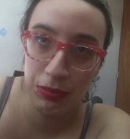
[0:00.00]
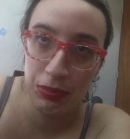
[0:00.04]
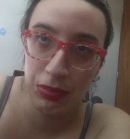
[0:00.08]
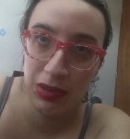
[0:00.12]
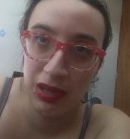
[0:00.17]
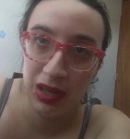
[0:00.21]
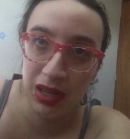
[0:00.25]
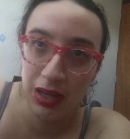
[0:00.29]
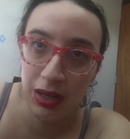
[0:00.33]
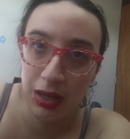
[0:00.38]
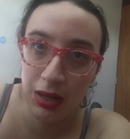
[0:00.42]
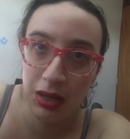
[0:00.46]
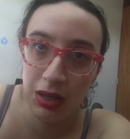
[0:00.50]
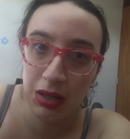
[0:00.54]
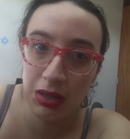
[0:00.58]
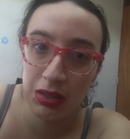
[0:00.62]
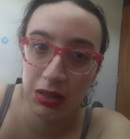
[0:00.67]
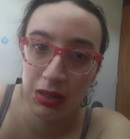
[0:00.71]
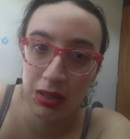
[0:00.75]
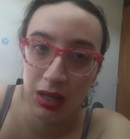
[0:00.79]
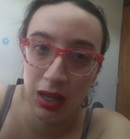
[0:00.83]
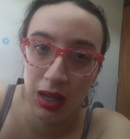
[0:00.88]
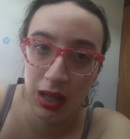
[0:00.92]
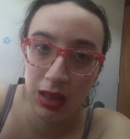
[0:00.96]

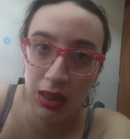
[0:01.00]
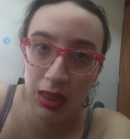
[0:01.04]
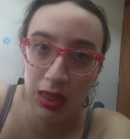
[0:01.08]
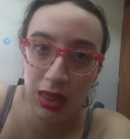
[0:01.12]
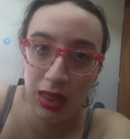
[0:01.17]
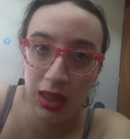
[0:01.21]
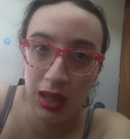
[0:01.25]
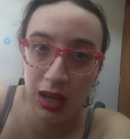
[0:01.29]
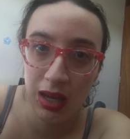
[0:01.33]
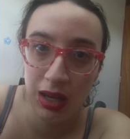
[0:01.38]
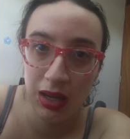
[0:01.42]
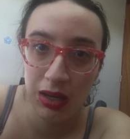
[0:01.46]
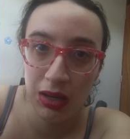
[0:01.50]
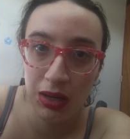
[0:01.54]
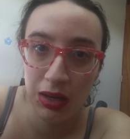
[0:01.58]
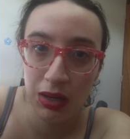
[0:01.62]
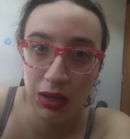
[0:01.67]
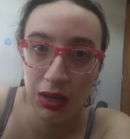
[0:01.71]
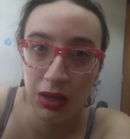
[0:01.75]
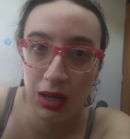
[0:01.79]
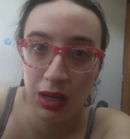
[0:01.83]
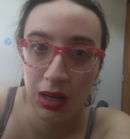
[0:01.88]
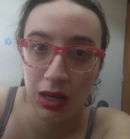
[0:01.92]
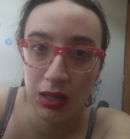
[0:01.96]
because I think
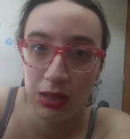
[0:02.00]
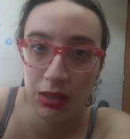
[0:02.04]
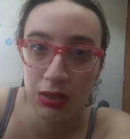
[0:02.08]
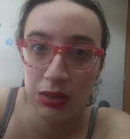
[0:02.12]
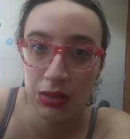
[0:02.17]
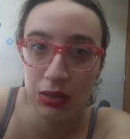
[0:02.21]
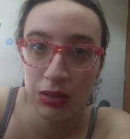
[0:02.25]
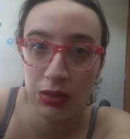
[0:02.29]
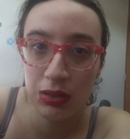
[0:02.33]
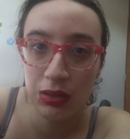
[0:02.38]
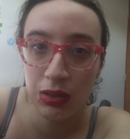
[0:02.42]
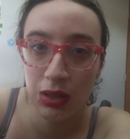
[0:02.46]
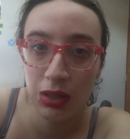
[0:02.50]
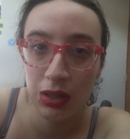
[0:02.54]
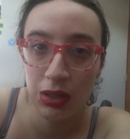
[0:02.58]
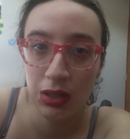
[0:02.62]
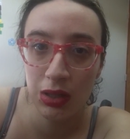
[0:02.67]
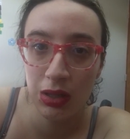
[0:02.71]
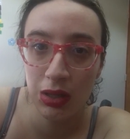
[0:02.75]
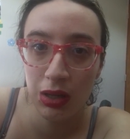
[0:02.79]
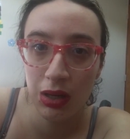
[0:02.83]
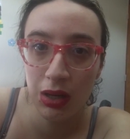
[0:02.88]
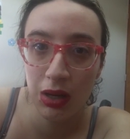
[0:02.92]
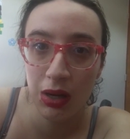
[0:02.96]
you guys
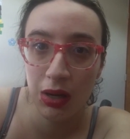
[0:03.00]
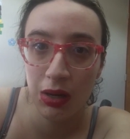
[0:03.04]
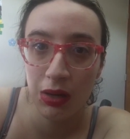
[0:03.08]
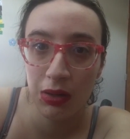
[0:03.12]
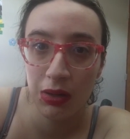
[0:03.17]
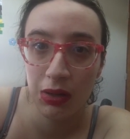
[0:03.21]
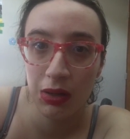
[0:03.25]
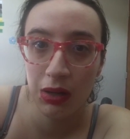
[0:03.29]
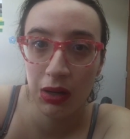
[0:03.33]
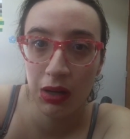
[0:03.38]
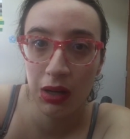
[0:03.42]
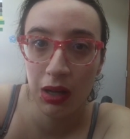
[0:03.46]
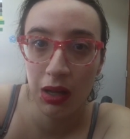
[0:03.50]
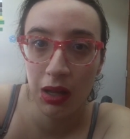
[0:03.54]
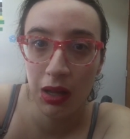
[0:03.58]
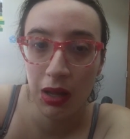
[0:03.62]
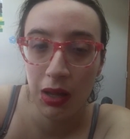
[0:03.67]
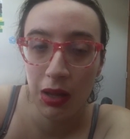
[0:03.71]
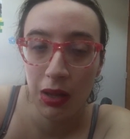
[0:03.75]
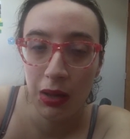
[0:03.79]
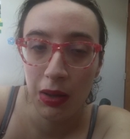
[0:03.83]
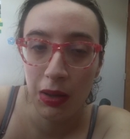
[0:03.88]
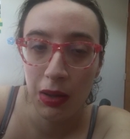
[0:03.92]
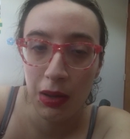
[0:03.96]
should know
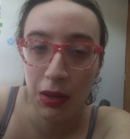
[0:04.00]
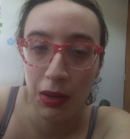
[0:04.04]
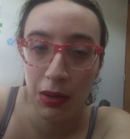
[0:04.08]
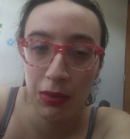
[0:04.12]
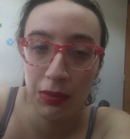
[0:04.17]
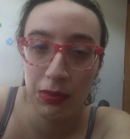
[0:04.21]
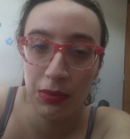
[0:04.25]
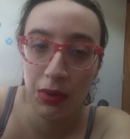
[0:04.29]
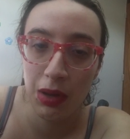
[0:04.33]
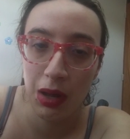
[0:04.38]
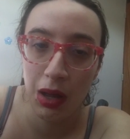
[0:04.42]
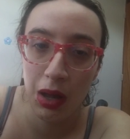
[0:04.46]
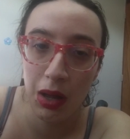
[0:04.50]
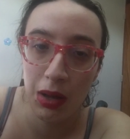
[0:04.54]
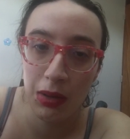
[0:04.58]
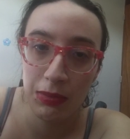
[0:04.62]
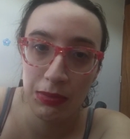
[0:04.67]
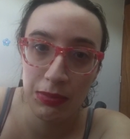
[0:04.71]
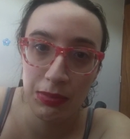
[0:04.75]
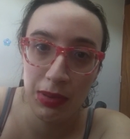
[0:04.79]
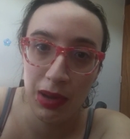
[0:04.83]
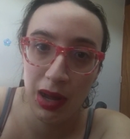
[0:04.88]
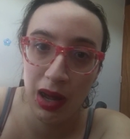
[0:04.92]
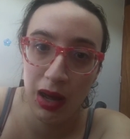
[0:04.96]

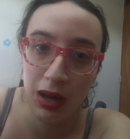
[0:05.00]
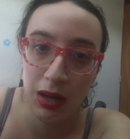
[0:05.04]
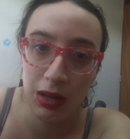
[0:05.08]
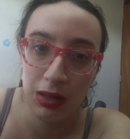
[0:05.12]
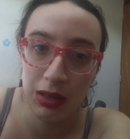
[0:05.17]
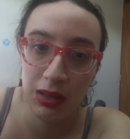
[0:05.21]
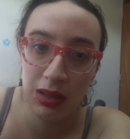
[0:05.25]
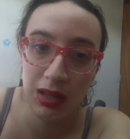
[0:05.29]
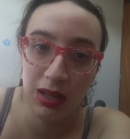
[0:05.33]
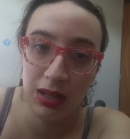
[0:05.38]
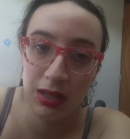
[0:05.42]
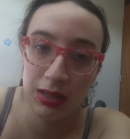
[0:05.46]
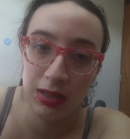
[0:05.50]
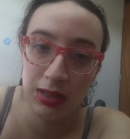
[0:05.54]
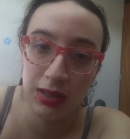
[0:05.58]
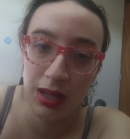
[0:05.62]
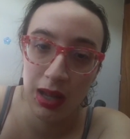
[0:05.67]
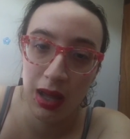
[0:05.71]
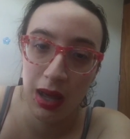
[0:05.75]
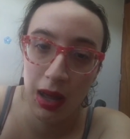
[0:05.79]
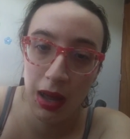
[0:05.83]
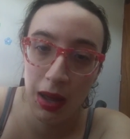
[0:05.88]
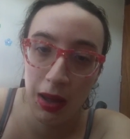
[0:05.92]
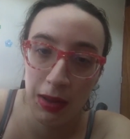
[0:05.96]
about this
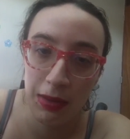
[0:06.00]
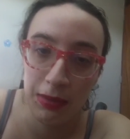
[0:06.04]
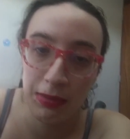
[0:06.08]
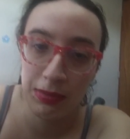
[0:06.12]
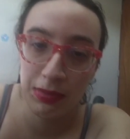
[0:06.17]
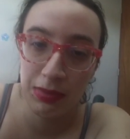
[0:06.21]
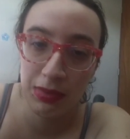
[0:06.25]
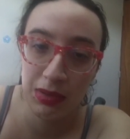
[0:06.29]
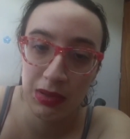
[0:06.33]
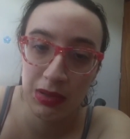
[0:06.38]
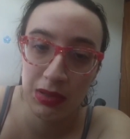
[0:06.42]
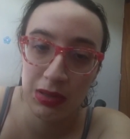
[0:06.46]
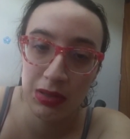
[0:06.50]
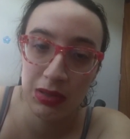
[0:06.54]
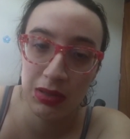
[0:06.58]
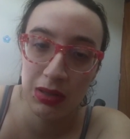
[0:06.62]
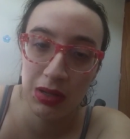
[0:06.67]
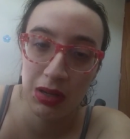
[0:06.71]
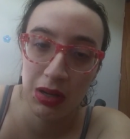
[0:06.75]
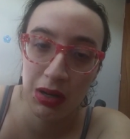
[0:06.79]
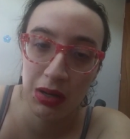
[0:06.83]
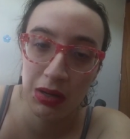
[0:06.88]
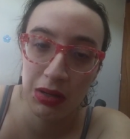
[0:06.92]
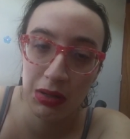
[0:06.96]
app.
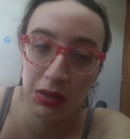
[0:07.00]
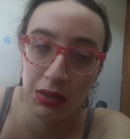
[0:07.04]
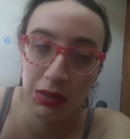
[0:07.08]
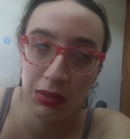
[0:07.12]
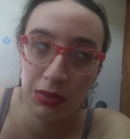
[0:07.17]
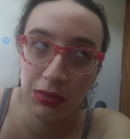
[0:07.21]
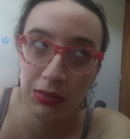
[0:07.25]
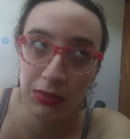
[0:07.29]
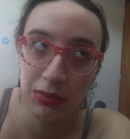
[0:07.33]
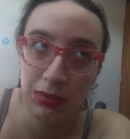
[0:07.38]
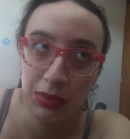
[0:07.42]
So